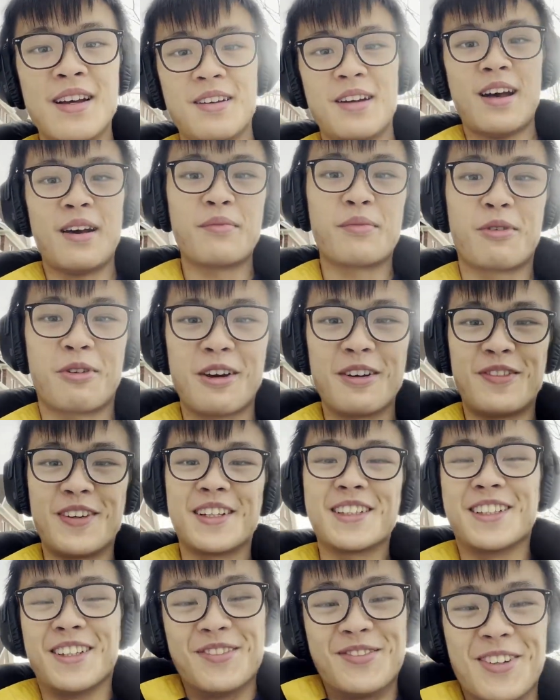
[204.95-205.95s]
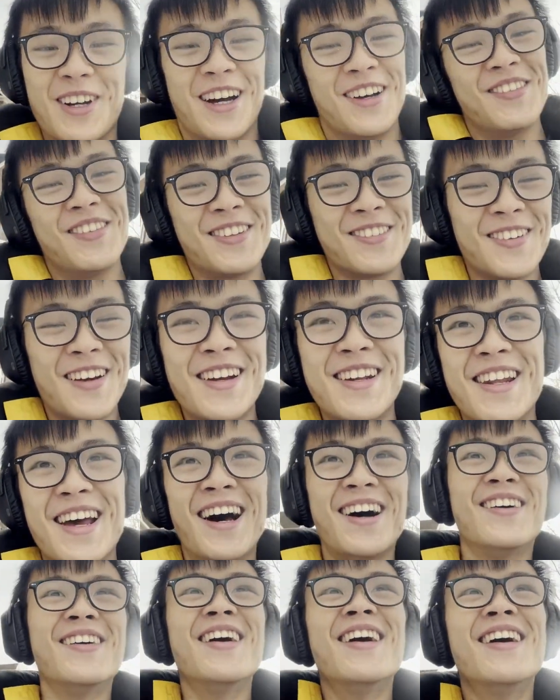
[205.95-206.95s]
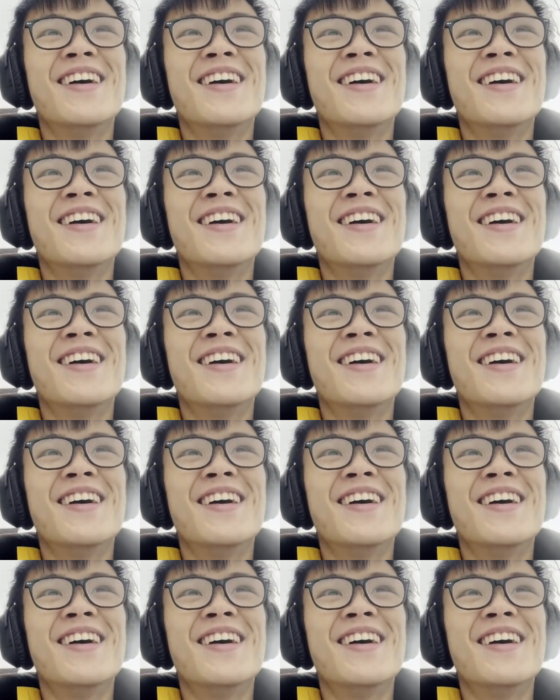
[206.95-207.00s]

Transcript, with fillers: I'm craving some ramen right now,